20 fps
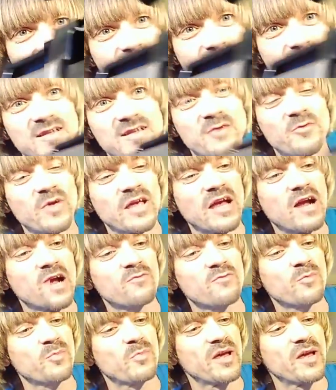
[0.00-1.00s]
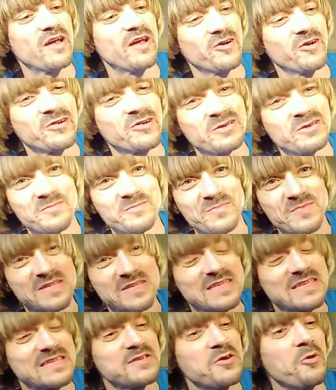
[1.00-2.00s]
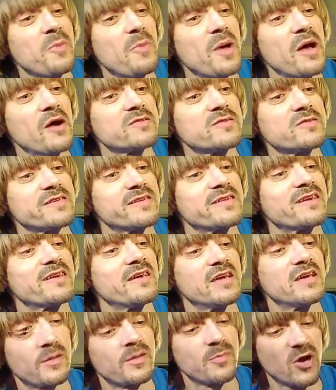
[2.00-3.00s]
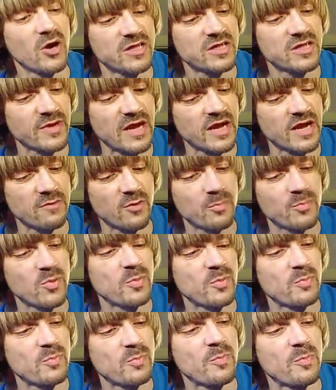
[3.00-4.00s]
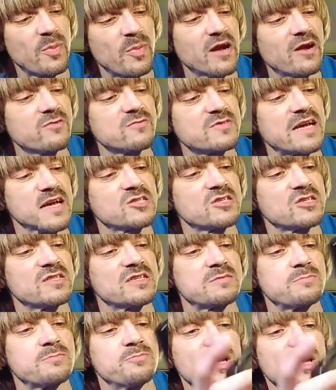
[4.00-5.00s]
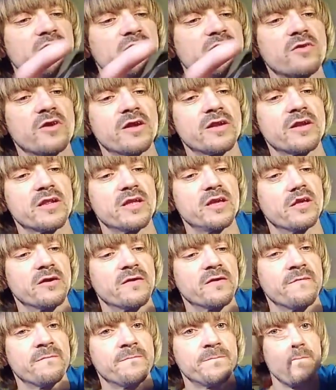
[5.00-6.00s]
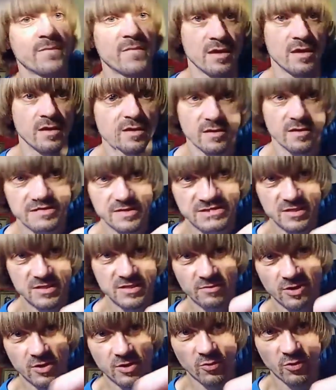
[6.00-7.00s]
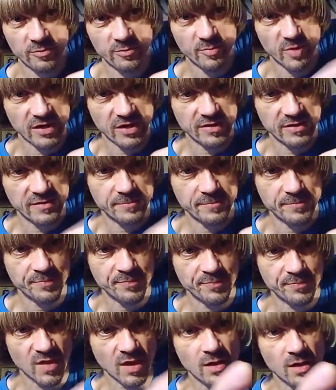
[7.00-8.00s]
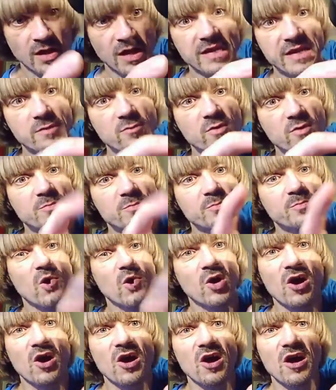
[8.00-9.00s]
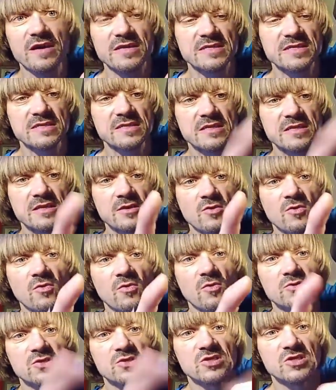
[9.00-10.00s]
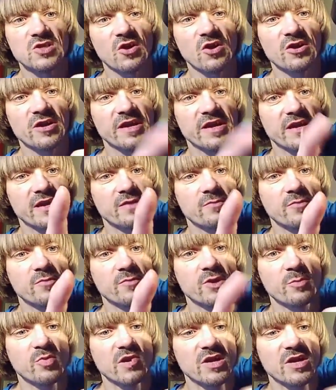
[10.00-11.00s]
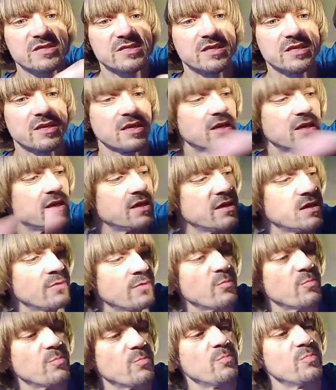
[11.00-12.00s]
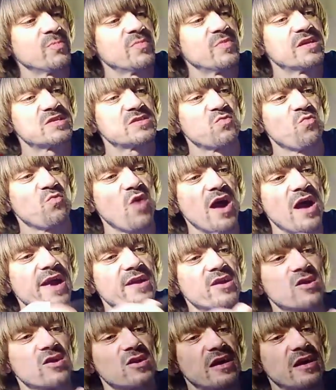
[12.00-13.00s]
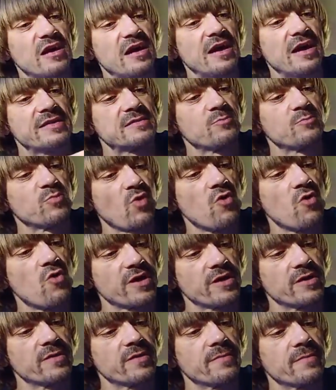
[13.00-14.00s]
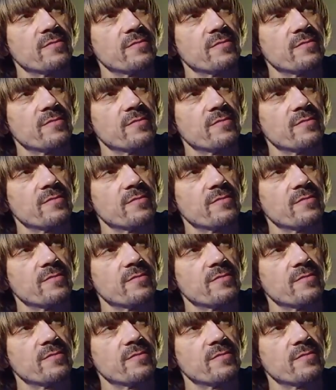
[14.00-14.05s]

that we got repaired. It still melted. The part that we got repaired was actually this button right here. This is the record button, and it would pause or start again when you pressed it. This wire got broken,